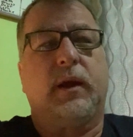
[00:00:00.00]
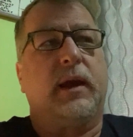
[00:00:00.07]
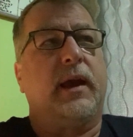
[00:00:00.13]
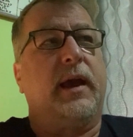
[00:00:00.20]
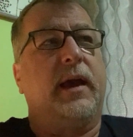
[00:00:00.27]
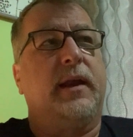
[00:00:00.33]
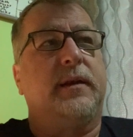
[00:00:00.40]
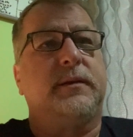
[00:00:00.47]

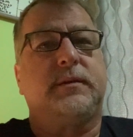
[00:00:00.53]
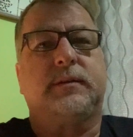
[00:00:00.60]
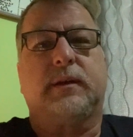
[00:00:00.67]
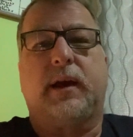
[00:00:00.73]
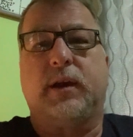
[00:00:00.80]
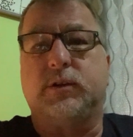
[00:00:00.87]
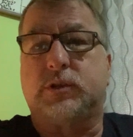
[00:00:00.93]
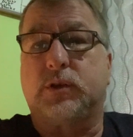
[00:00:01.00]
and
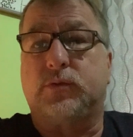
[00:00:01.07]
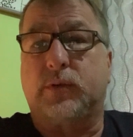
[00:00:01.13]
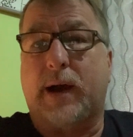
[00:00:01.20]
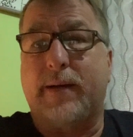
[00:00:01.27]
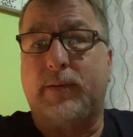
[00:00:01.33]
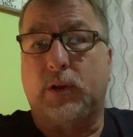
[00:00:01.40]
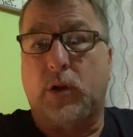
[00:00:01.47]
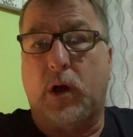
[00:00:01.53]
I used to
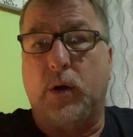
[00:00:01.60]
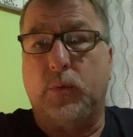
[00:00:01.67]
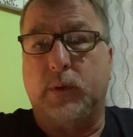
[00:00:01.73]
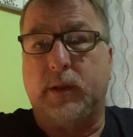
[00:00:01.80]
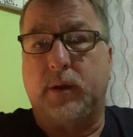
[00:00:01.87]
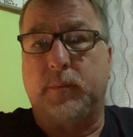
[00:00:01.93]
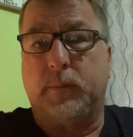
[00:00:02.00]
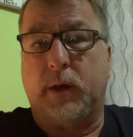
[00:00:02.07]
drive along
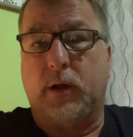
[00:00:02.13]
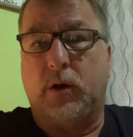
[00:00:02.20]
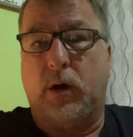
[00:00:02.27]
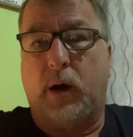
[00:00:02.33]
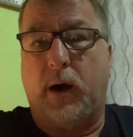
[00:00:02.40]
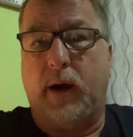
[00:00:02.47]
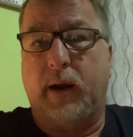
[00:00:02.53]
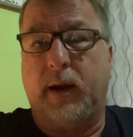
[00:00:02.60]
with it in my
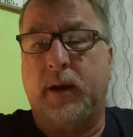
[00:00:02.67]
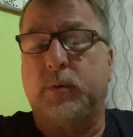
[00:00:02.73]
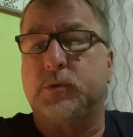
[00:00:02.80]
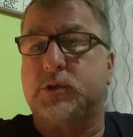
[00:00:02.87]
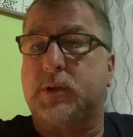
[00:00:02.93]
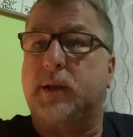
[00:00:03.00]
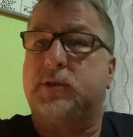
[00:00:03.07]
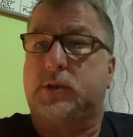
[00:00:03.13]
car, and it
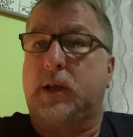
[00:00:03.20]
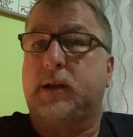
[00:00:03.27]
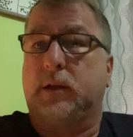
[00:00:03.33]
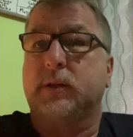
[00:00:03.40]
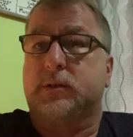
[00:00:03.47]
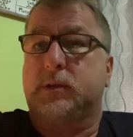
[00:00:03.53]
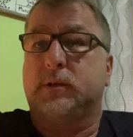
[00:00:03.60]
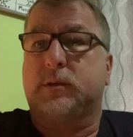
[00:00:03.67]
was just like
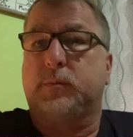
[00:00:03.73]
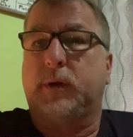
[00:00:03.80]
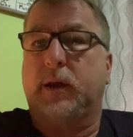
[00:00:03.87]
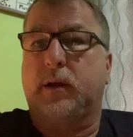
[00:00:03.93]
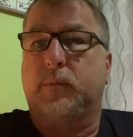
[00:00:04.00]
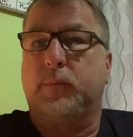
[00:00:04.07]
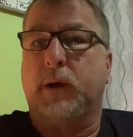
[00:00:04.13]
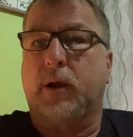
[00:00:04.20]
listening to
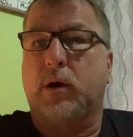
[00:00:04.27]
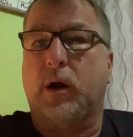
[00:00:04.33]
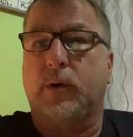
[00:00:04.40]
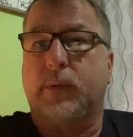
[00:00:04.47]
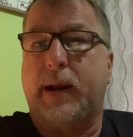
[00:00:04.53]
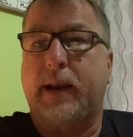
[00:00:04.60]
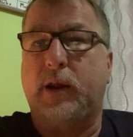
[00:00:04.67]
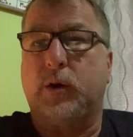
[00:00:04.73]
my car
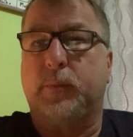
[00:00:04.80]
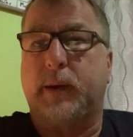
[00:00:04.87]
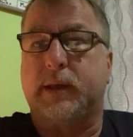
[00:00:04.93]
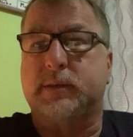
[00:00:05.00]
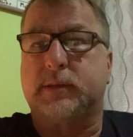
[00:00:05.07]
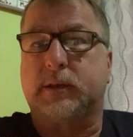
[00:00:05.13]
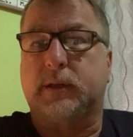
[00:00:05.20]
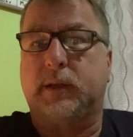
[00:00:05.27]
radio.
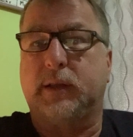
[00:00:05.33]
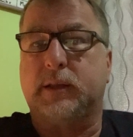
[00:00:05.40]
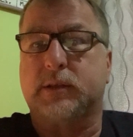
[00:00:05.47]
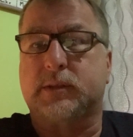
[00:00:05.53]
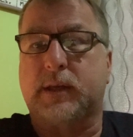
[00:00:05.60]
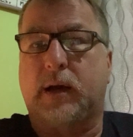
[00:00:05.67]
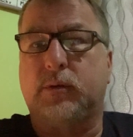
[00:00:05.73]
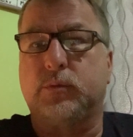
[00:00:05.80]
Basically, the
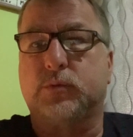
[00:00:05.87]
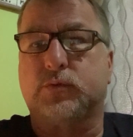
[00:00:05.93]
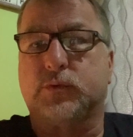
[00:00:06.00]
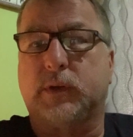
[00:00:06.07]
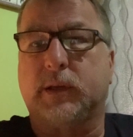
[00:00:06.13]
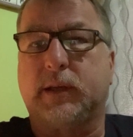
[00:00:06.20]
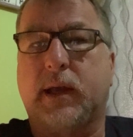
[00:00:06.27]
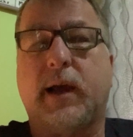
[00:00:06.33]
sound was
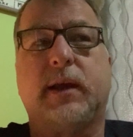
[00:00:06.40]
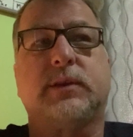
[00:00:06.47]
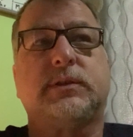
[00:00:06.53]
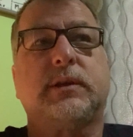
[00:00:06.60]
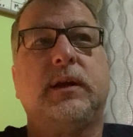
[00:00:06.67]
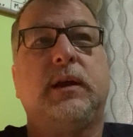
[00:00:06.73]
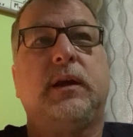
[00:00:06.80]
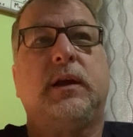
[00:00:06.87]
really
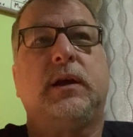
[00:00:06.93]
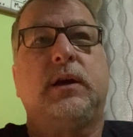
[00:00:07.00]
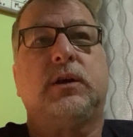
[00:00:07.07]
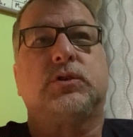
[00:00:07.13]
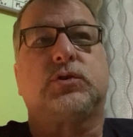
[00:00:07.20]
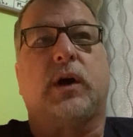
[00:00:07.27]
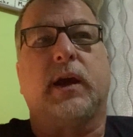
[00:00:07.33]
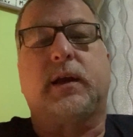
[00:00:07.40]
nice,
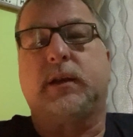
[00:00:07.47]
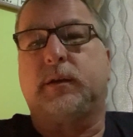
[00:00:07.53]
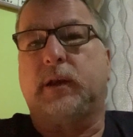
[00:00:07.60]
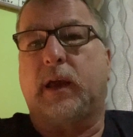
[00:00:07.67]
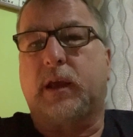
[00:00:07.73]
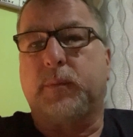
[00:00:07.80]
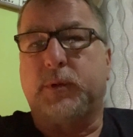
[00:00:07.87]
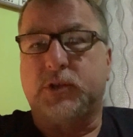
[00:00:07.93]
so I
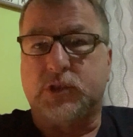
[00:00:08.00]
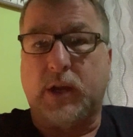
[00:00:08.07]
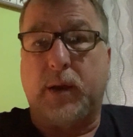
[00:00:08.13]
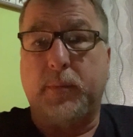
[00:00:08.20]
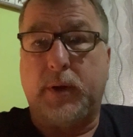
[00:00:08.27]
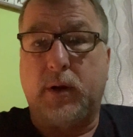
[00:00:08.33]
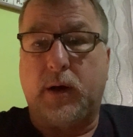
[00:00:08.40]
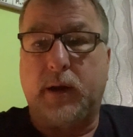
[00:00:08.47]
could be
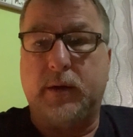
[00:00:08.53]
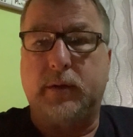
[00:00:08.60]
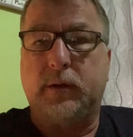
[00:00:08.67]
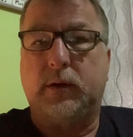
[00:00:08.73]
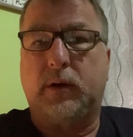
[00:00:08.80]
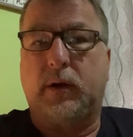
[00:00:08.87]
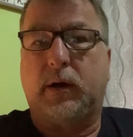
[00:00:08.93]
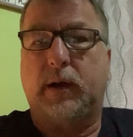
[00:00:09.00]
jamming
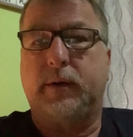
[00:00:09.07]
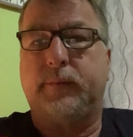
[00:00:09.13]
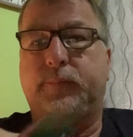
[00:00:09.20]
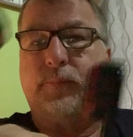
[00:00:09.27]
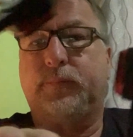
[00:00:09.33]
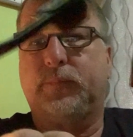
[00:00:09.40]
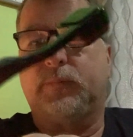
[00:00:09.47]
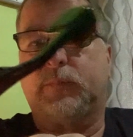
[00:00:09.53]

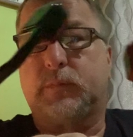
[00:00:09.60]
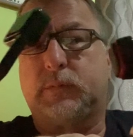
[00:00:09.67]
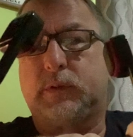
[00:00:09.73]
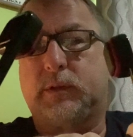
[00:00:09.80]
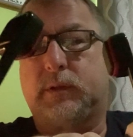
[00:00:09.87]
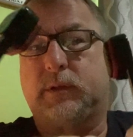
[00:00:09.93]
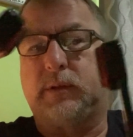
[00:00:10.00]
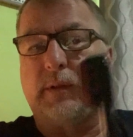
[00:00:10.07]
on
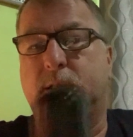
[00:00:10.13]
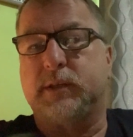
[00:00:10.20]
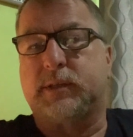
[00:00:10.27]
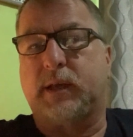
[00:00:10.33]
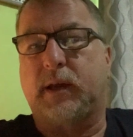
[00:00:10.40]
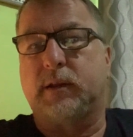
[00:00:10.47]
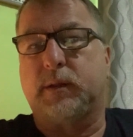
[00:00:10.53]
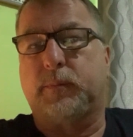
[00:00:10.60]
these
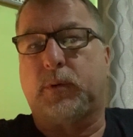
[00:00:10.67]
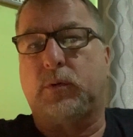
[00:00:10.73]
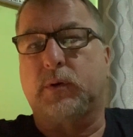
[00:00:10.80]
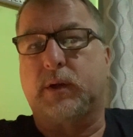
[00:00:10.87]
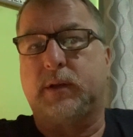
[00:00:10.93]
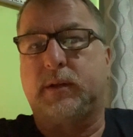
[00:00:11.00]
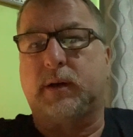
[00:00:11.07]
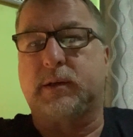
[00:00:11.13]
here, the bone
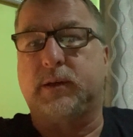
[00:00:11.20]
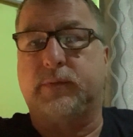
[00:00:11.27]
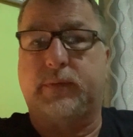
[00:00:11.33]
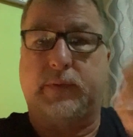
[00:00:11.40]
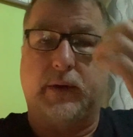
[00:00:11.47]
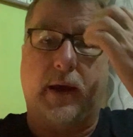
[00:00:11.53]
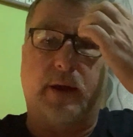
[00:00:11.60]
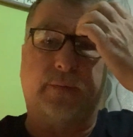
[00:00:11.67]

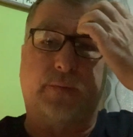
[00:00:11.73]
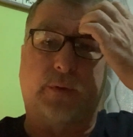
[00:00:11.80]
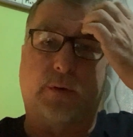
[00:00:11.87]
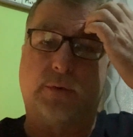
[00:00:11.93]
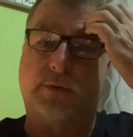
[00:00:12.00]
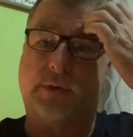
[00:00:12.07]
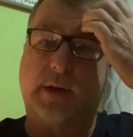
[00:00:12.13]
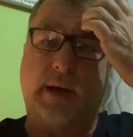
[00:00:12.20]
conductive
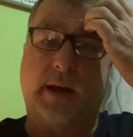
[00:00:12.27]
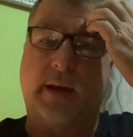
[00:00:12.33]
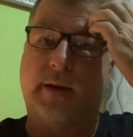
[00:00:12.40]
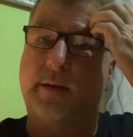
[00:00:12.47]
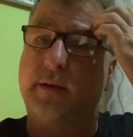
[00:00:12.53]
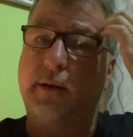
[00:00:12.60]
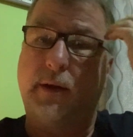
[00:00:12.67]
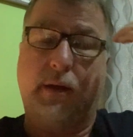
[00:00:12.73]
headphones, and